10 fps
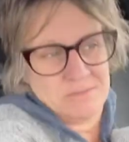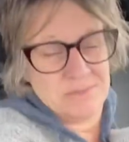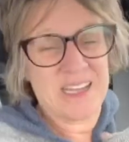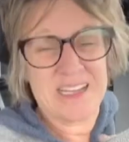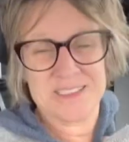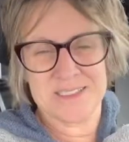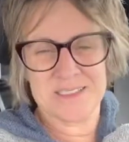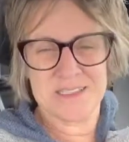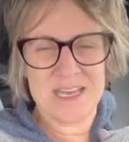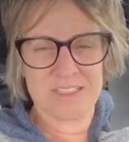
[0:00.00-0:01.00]

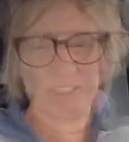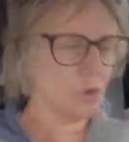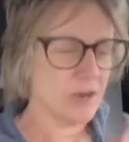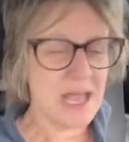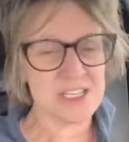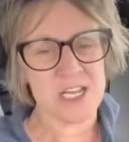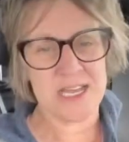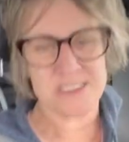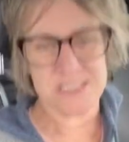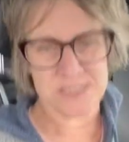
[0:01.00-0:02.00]
that's DoorDash
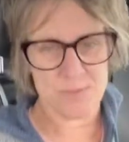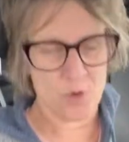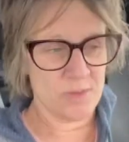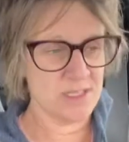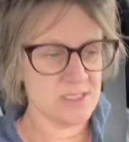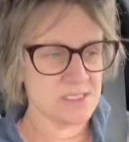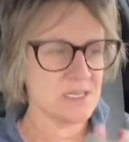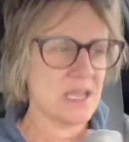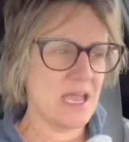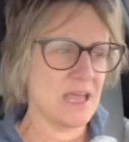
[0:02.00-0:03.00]
has its moments,
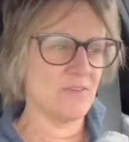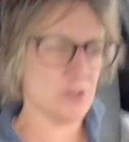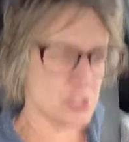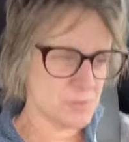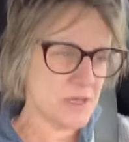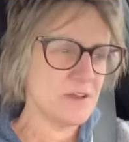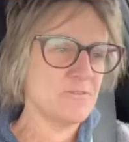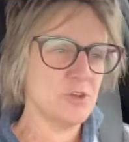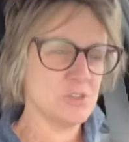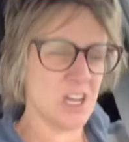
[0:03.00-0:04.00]
and there's been a
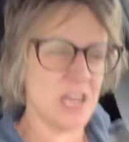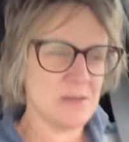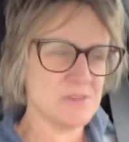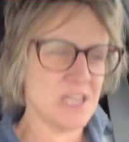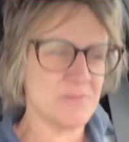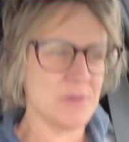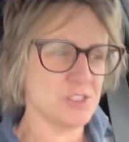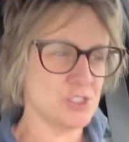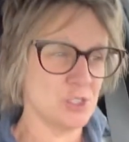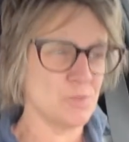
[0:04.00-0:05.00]
few times I've
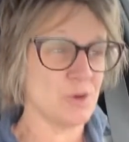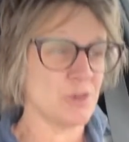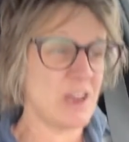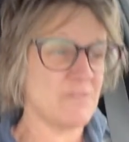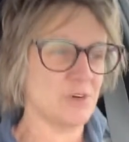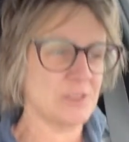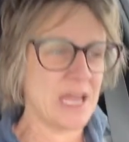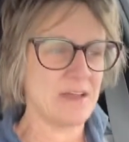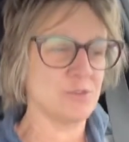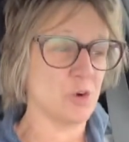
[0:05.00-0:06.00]
been super grateful to
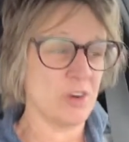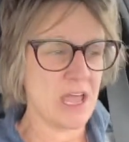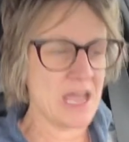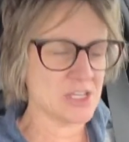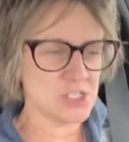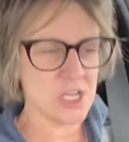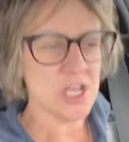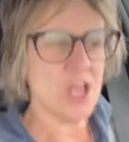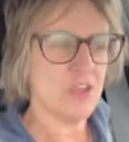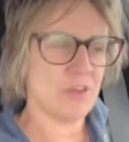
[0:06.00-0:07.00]
have
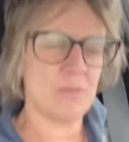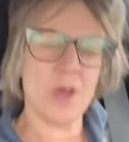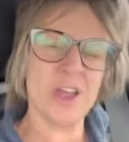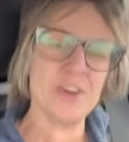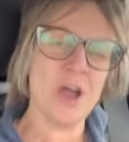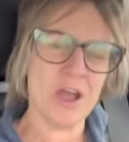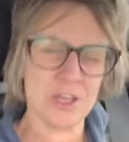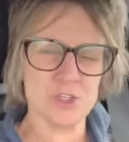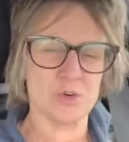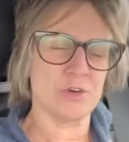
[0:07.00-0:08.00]
DoorDash. So I'm not
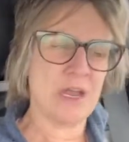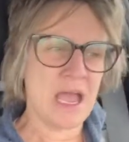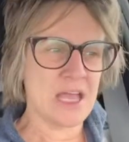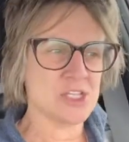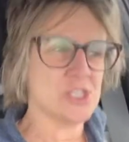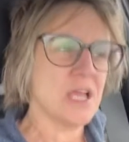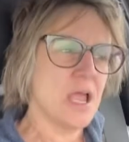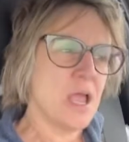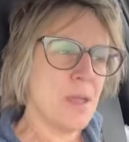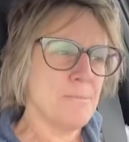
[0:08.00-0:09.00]
knocking DoorDash.
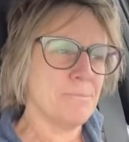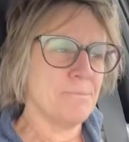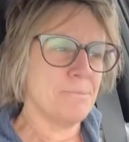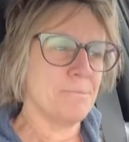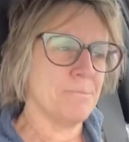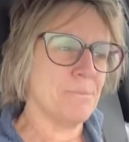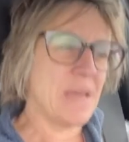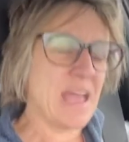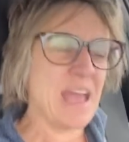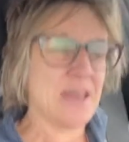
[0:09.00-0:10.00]

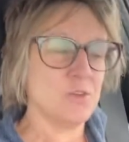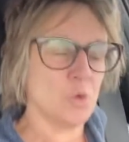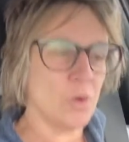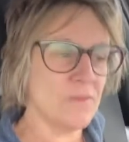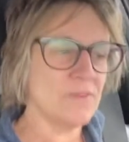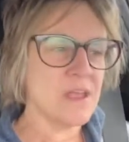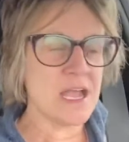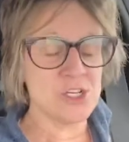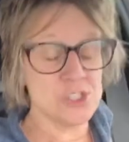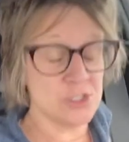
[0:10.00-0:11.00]
And the one thing
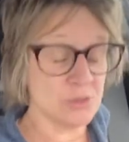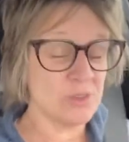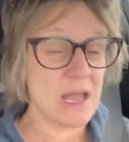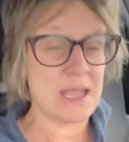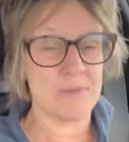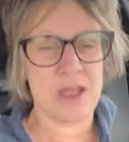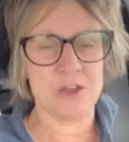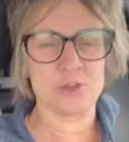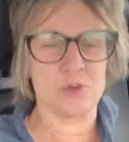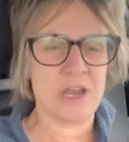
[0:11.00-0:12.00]
I do like
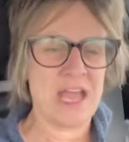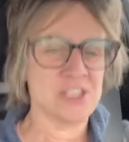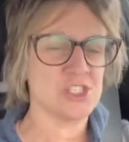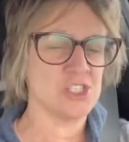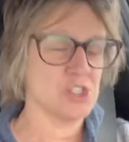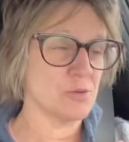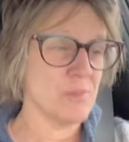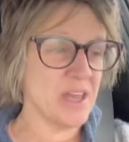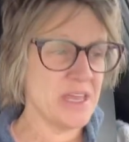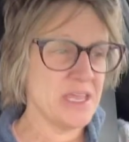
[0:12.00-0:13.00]
about DoorDash is your
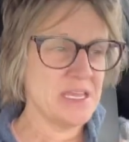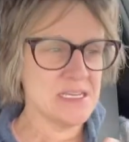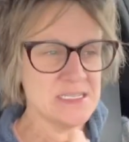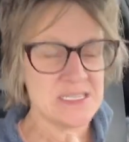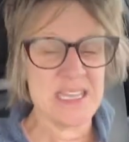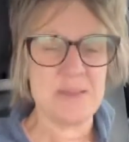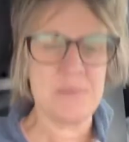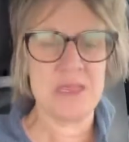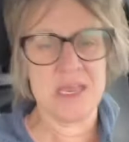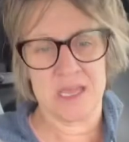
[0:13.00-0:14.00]
money is
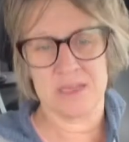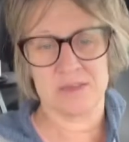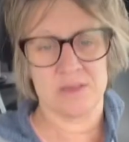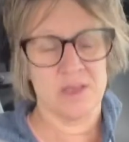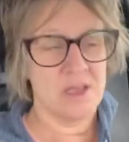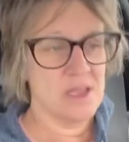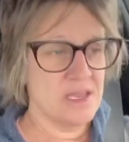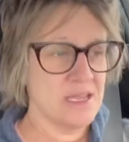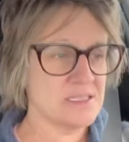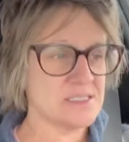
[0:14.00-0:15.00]
immediate.
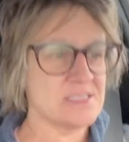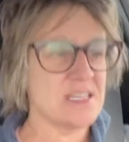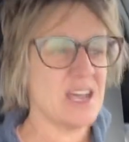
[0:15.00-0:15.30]
It's